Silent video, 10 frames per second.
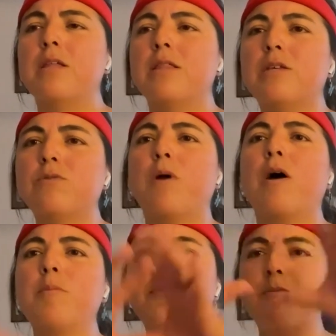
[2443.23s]
this
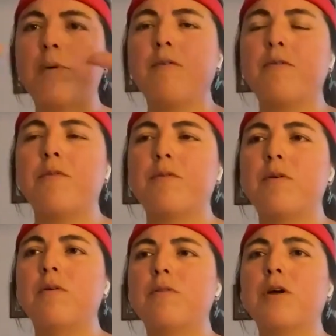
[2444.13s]
realm of
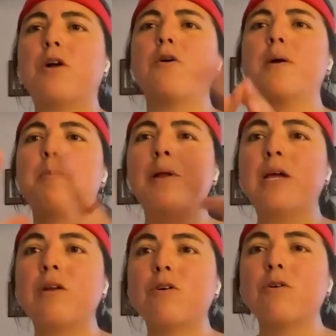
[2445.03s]
the current
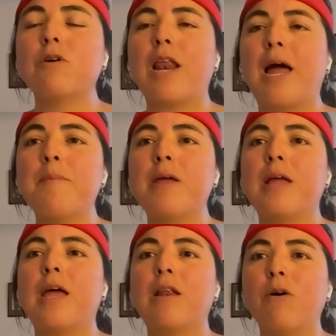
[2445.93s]
political climate,
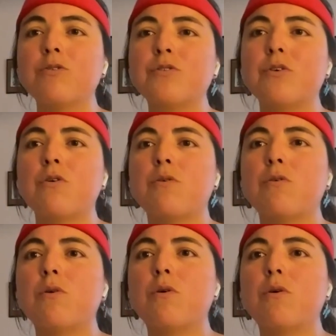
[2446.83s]
and also